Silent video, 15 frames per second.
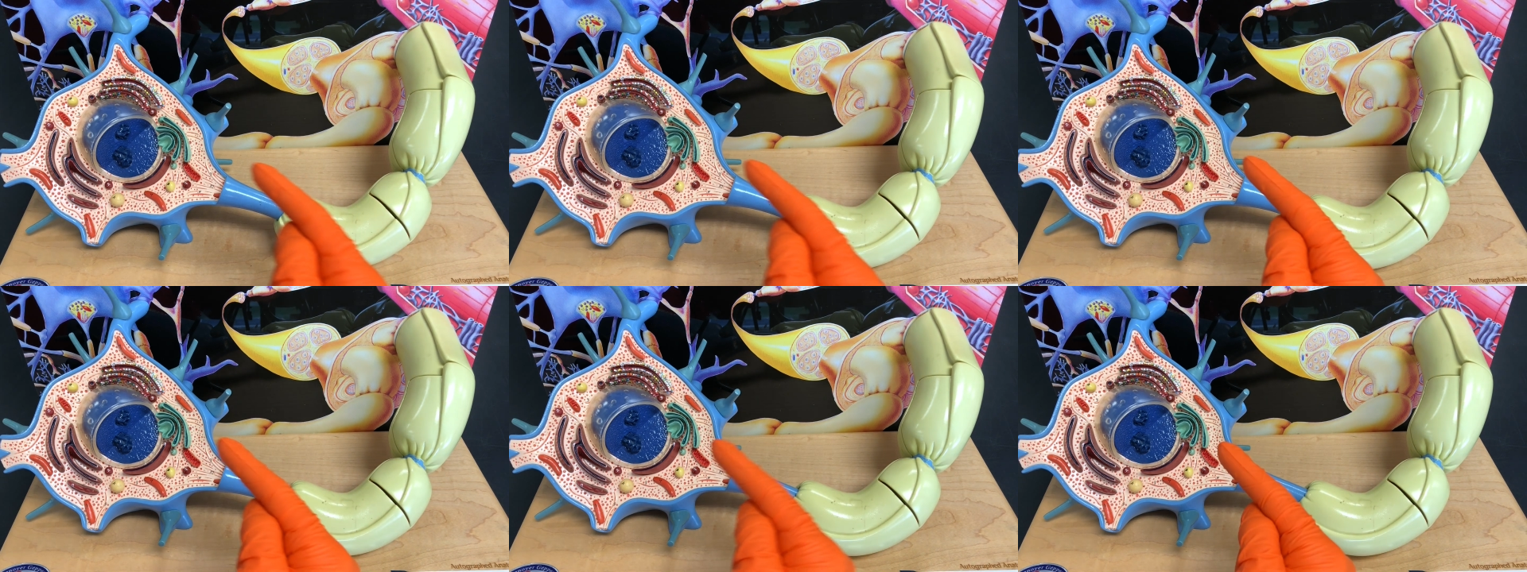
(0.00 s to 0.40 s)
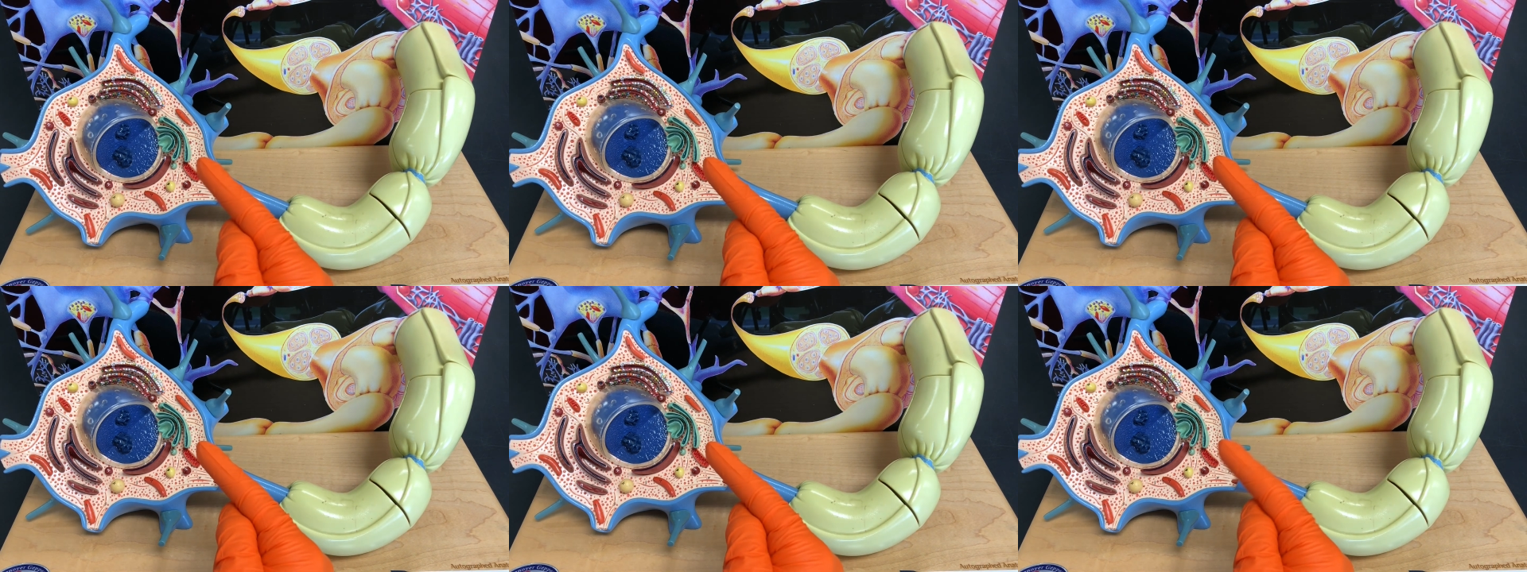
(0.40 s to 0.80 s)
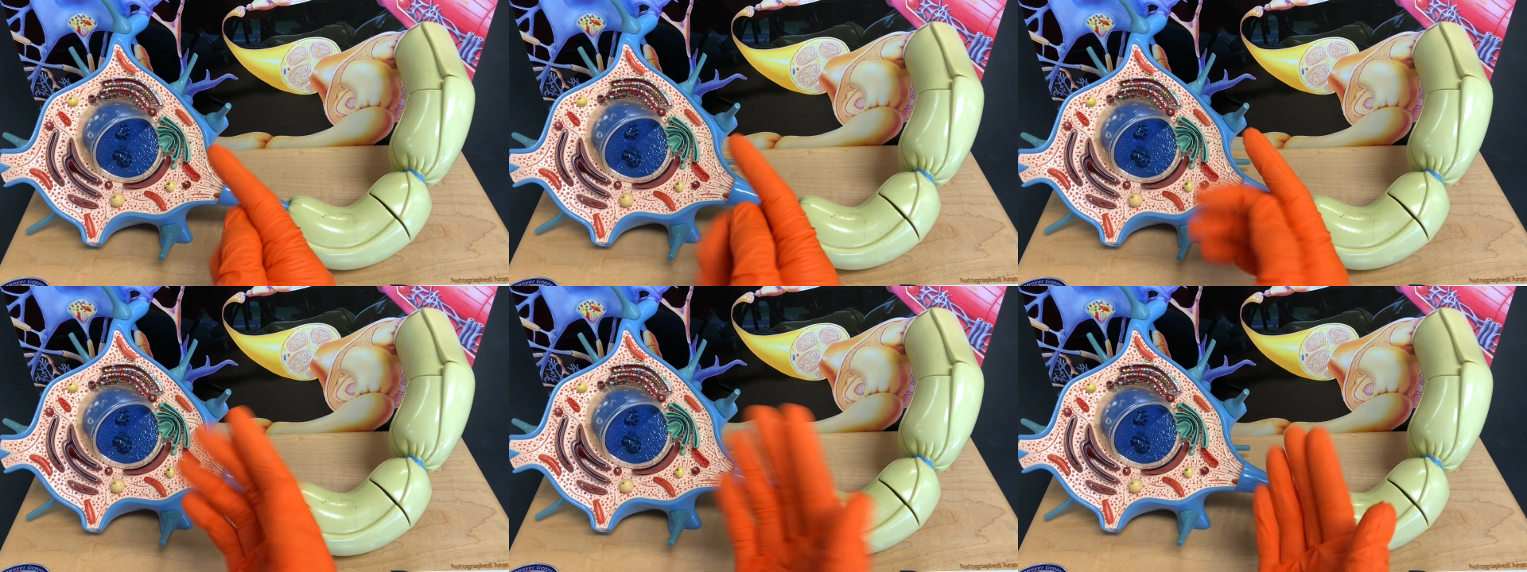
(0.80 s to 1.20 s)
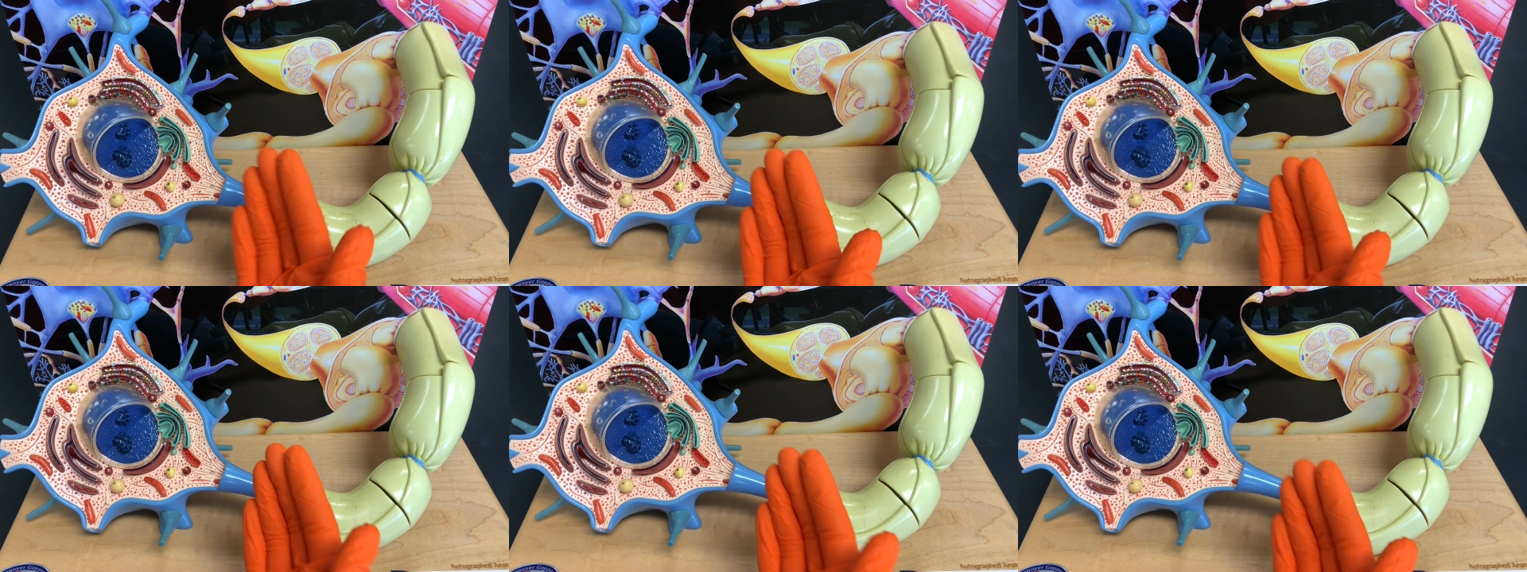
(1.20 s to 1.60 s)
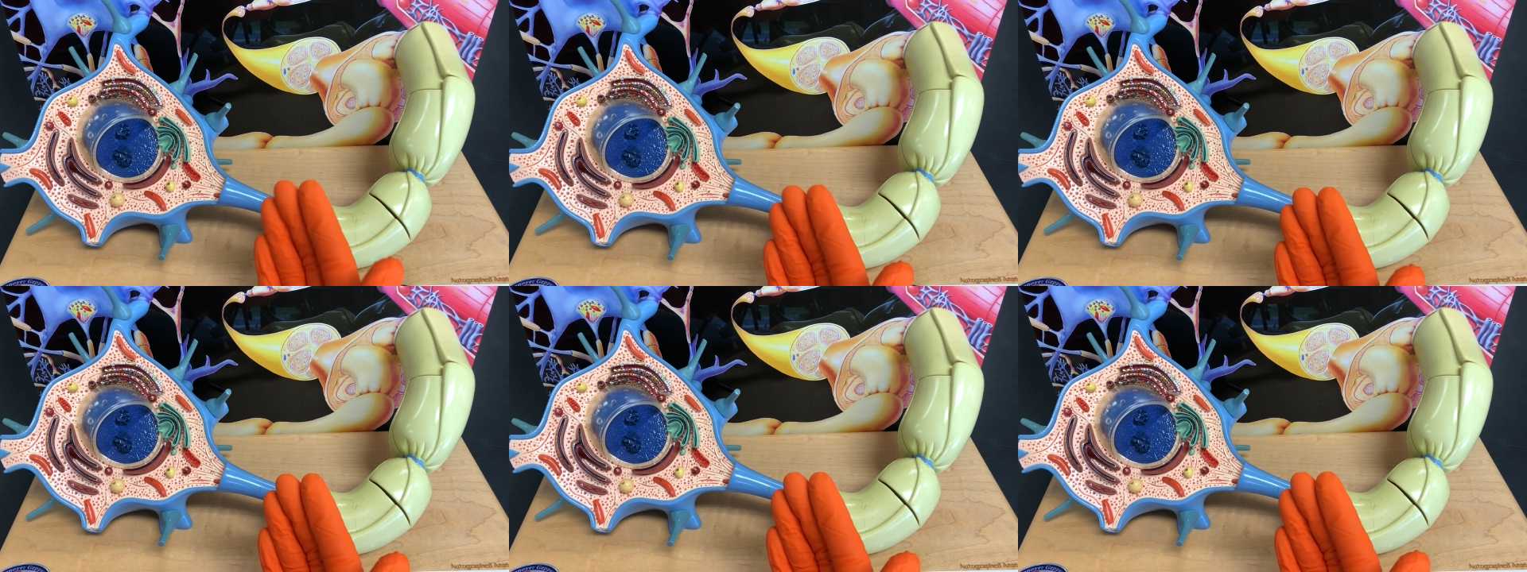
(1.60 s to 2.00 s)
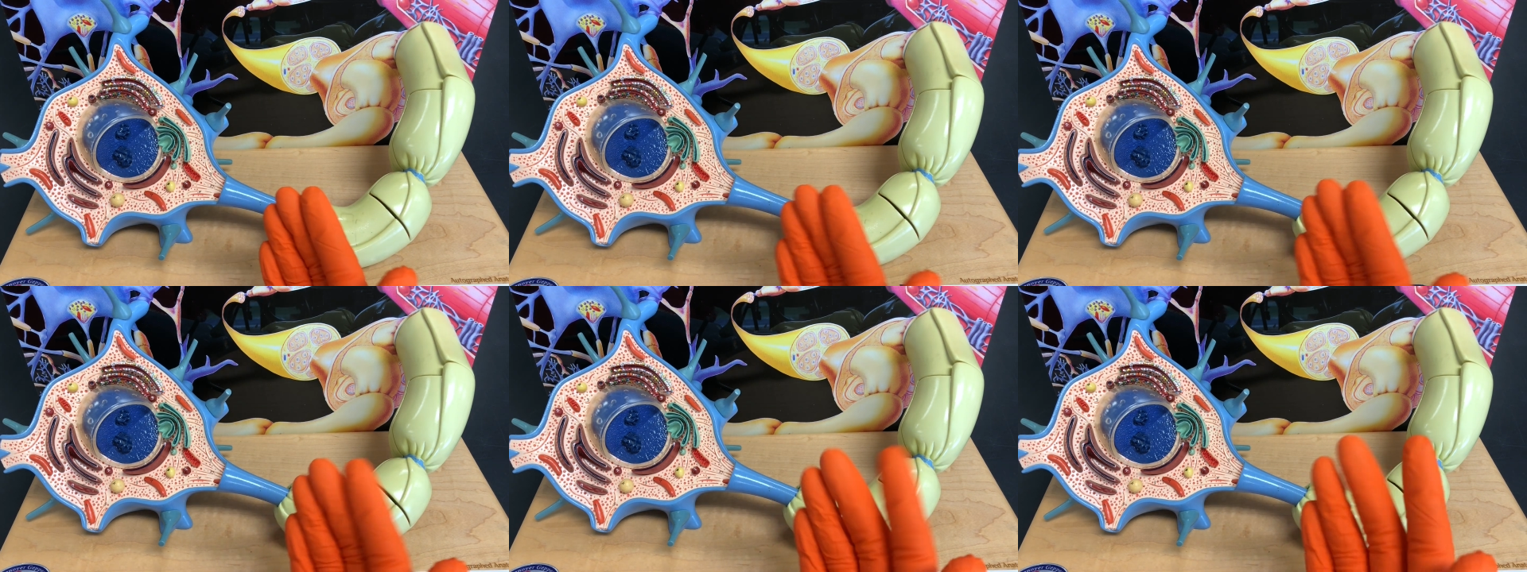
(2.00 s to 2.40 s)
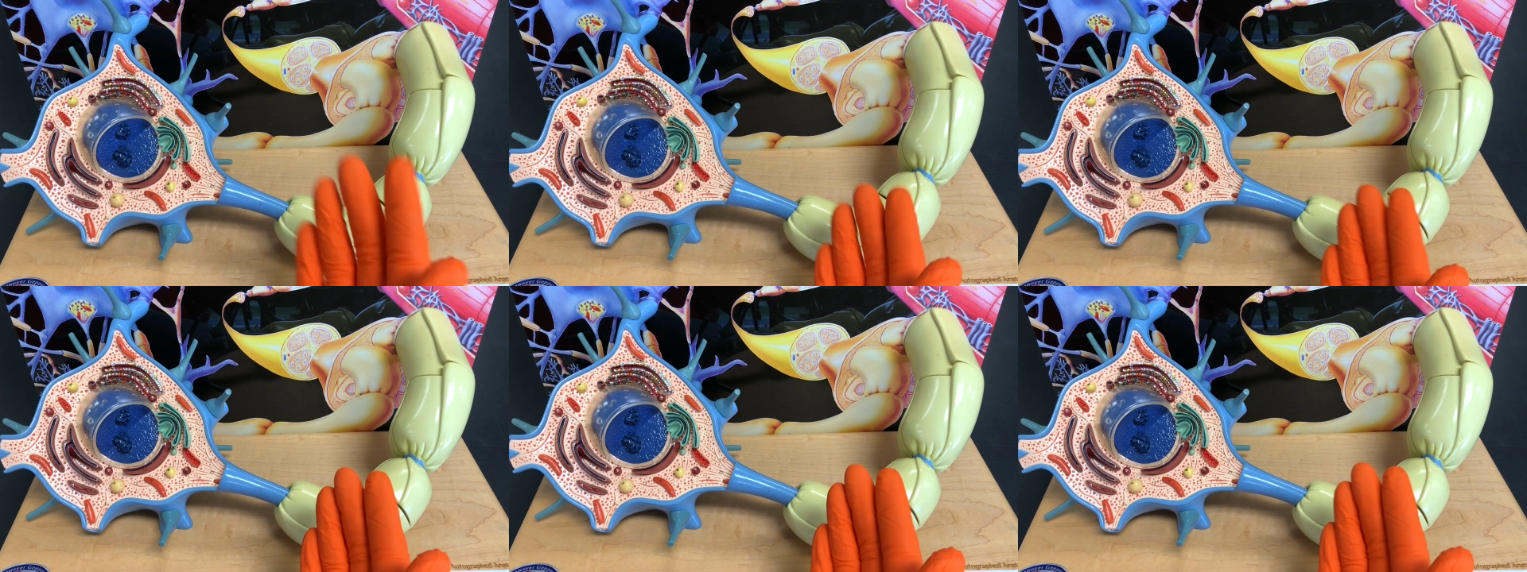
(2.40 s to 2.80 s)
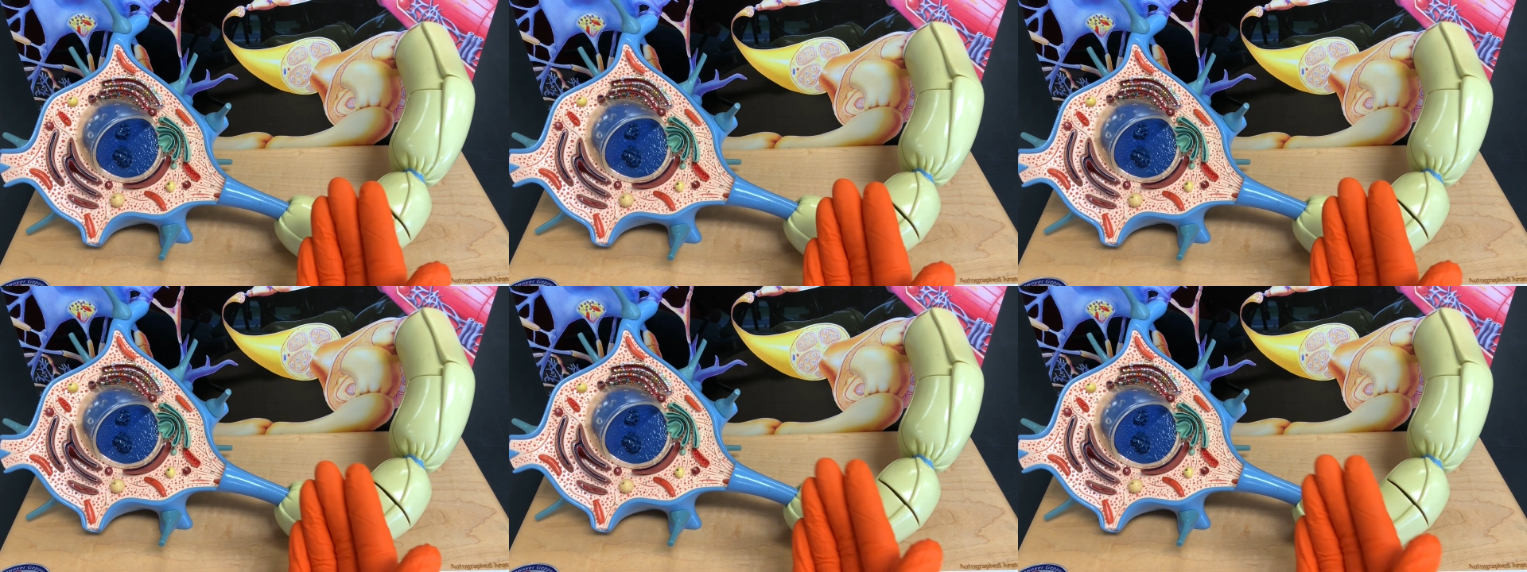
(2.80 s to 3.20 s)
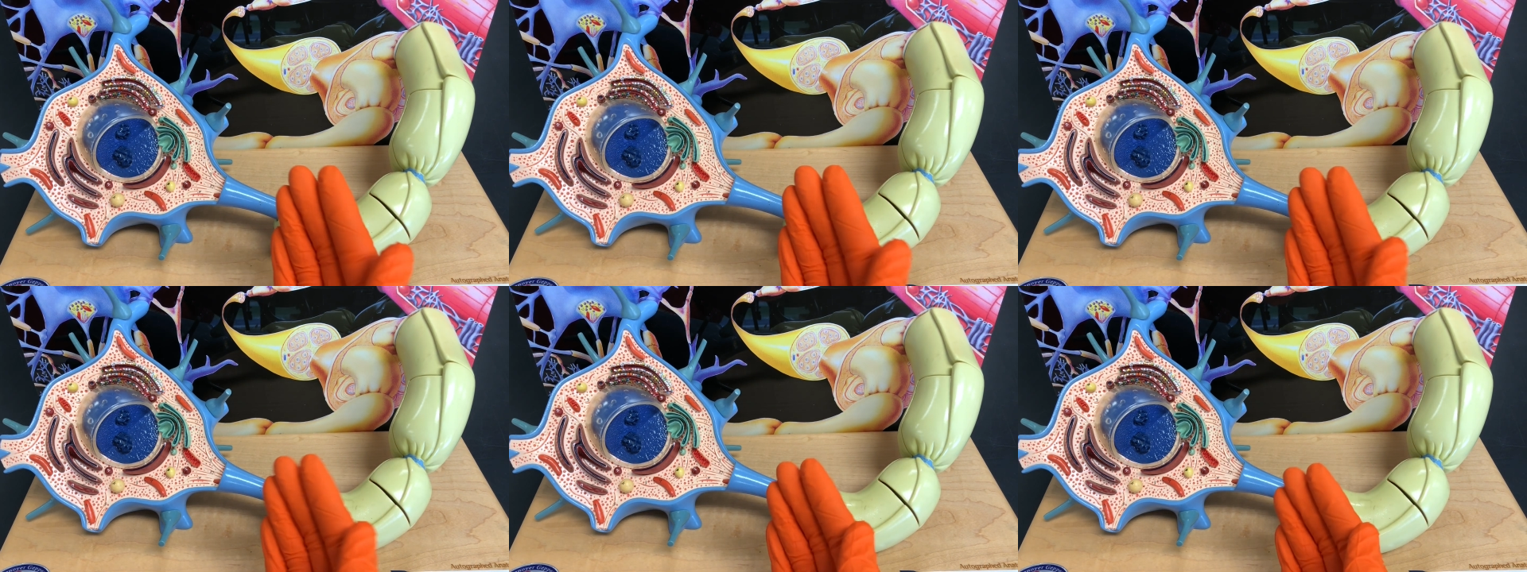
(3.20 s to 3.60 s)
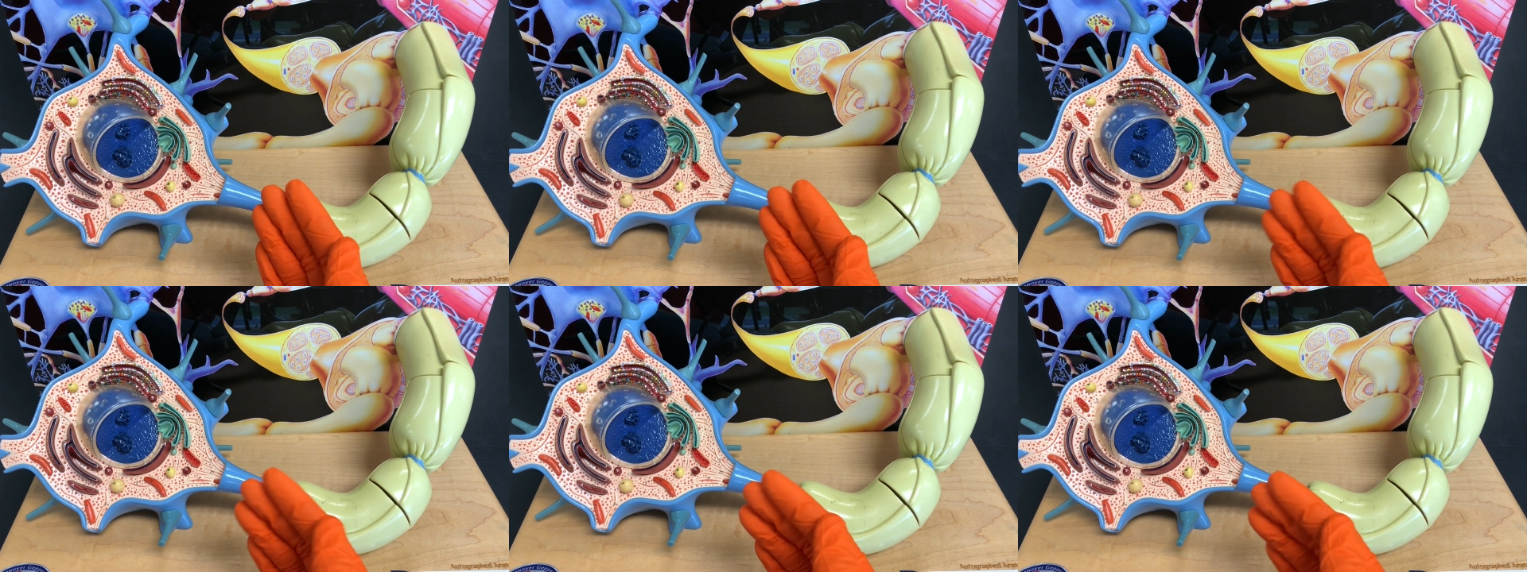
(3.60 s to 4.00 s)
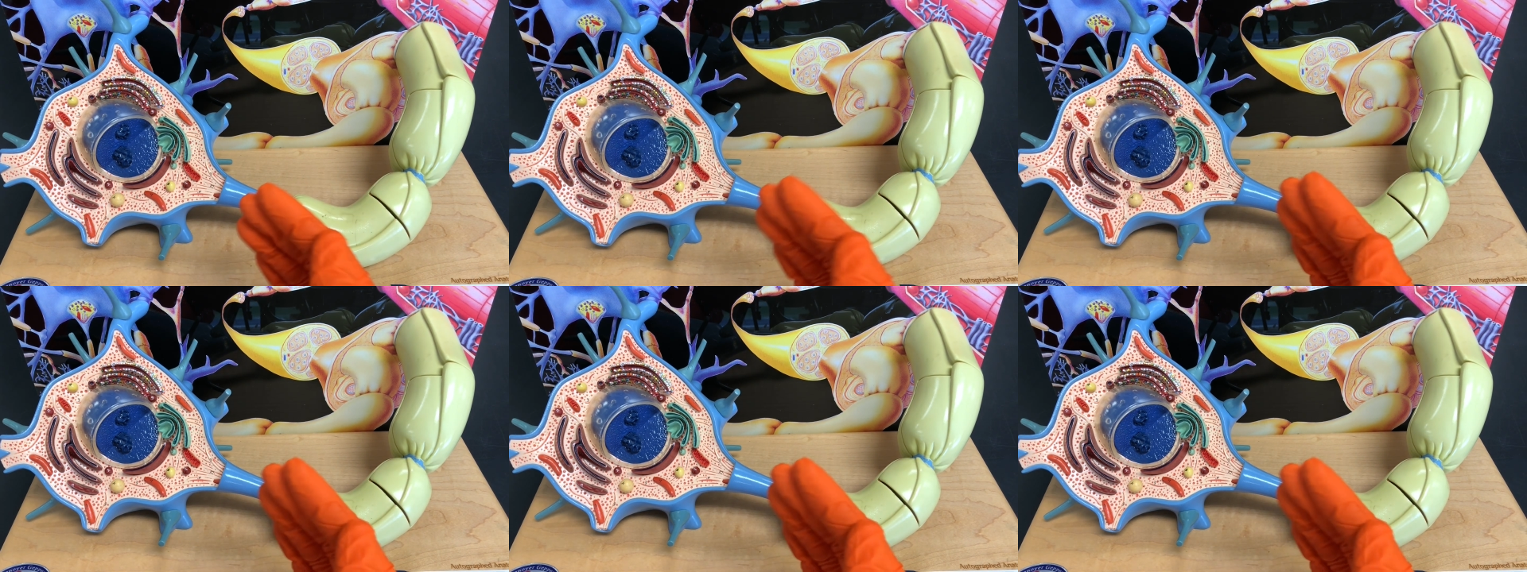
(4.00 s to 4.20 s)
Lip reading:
(no speaker visible)